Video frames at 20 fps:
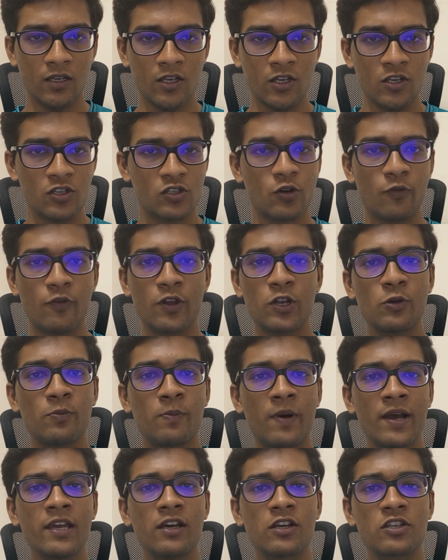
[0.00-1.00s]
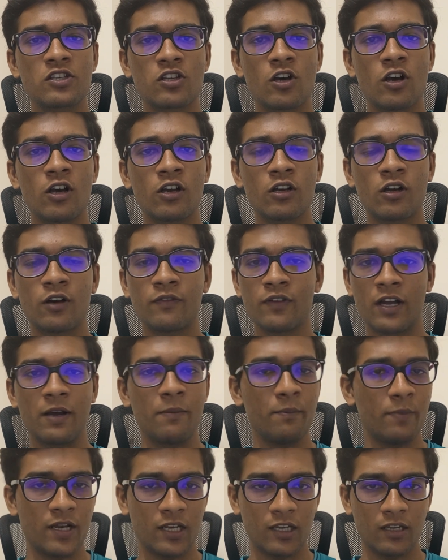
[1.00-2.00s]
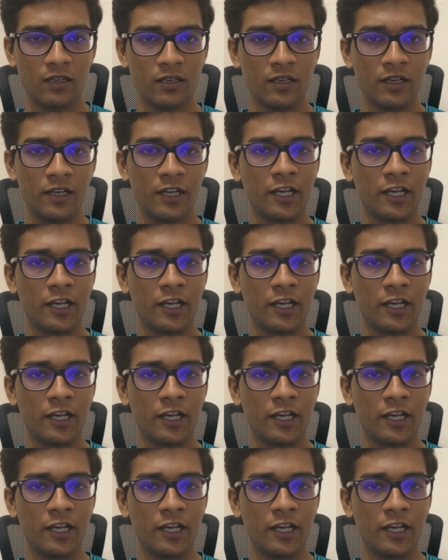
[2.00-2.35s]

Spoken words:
So when you buy a stock of a company,